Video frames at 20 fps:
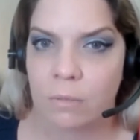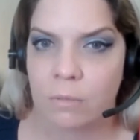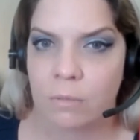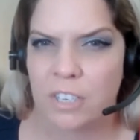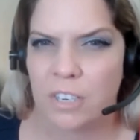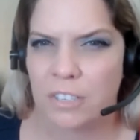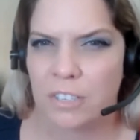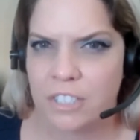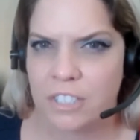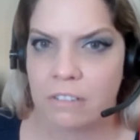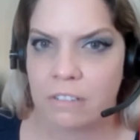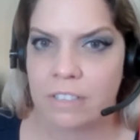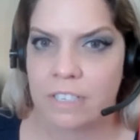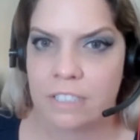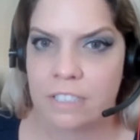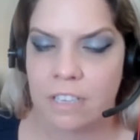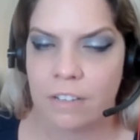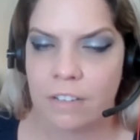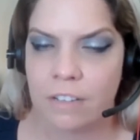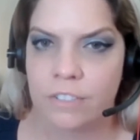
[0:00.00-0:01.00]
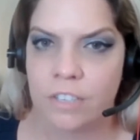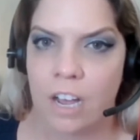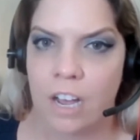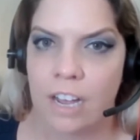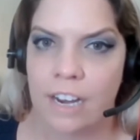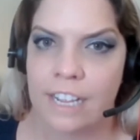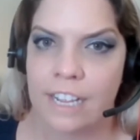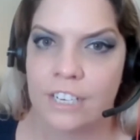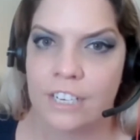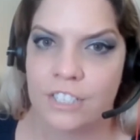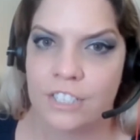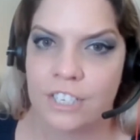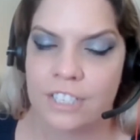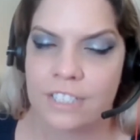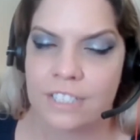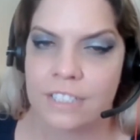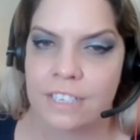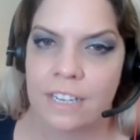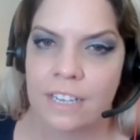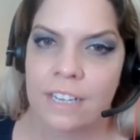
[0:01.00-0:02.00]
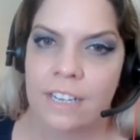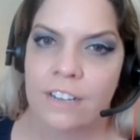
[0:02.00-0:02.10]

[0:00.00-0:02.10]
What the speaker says: which are generally self-taught and just